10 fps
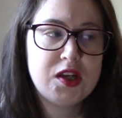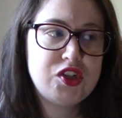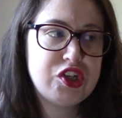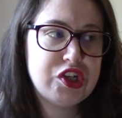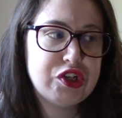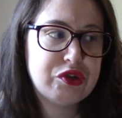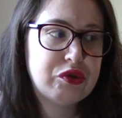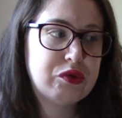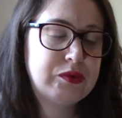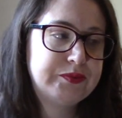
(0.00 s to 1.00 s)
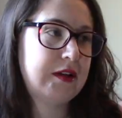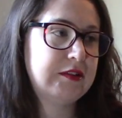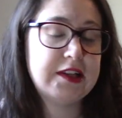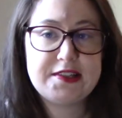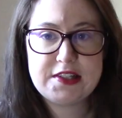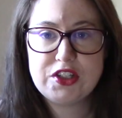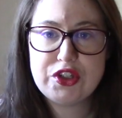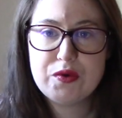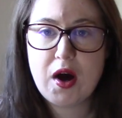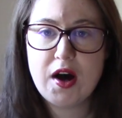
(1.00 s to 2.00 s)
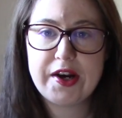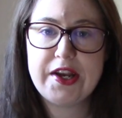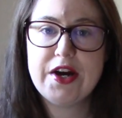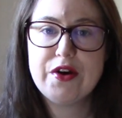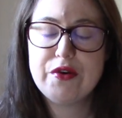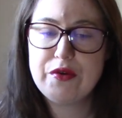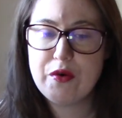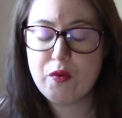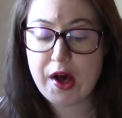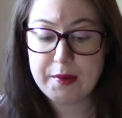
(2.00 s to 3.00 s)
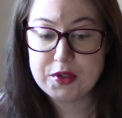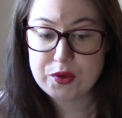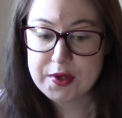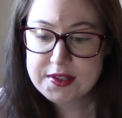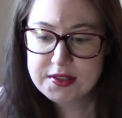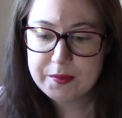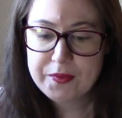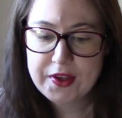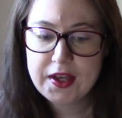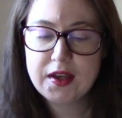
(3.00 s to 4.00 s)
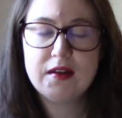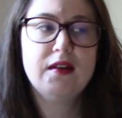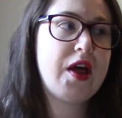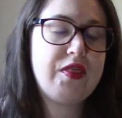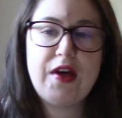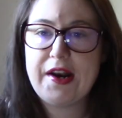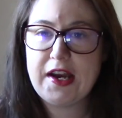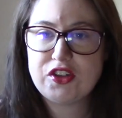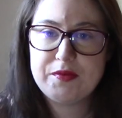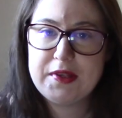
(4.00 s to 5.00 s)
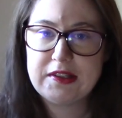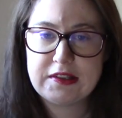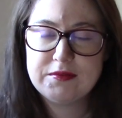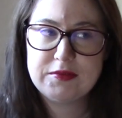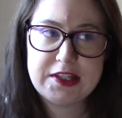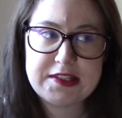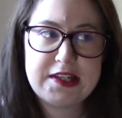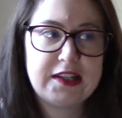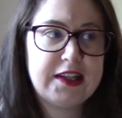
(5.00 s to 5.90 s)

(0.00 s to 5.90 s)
to listen to audio while I'm doing something, then I should be listening.